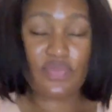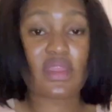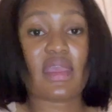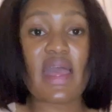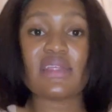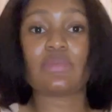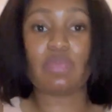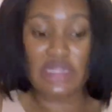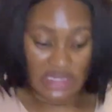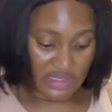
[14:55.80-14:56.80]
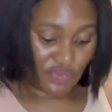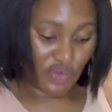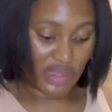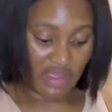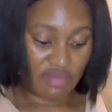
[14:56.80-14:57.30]
Guys, please
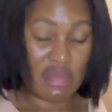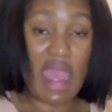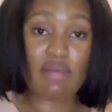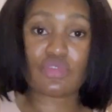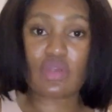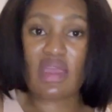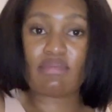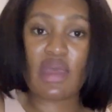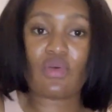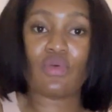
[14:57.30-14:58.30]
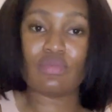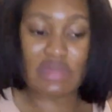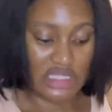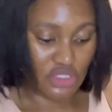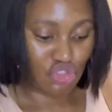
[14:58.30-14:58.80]
forgive me. I'm trying by all
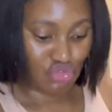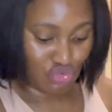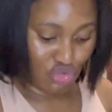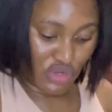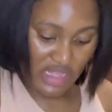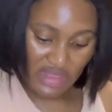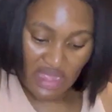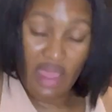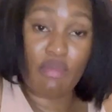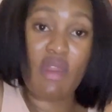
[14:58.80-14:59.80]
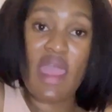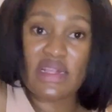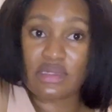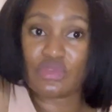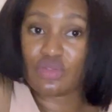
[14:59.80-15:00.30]
means to look at the camera
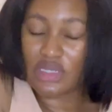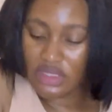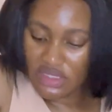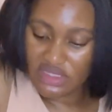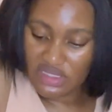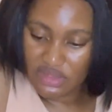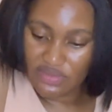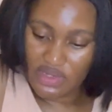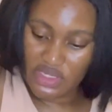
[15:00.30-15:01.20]
as I'm doing this. It's very